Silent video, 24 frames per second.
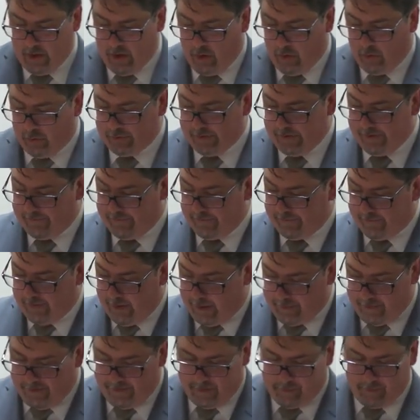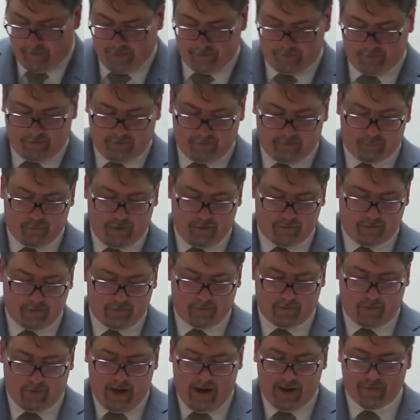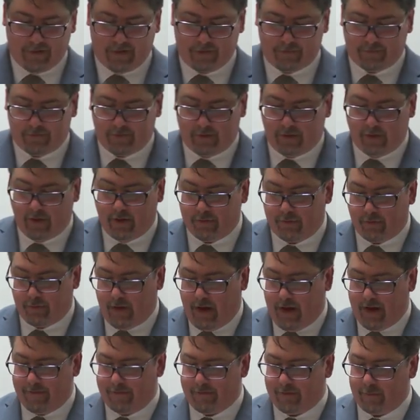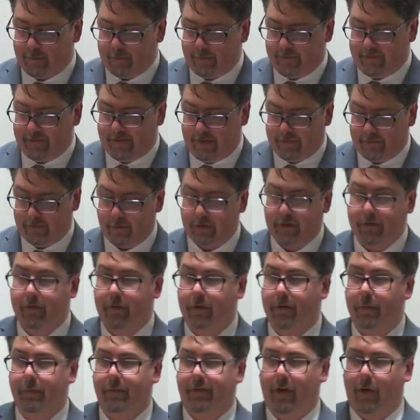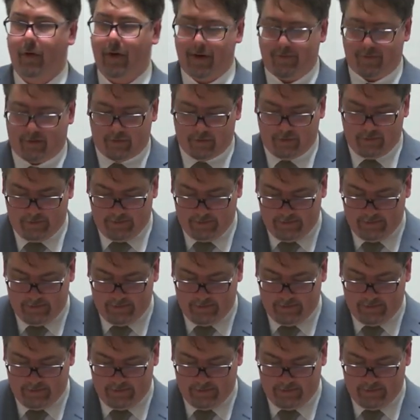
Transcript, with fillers: Only some of the mantra expressions are obviously derived from Sanskrit terms, however.